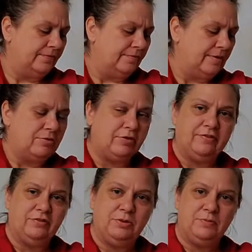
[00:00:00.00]
Maybe I'll have
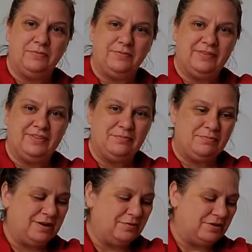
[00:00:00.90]
to
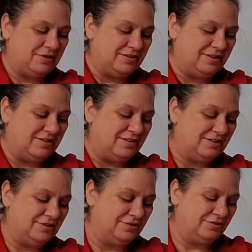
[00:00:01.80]
might be the taste
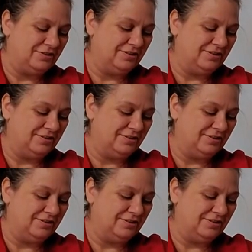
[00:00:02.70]
tester.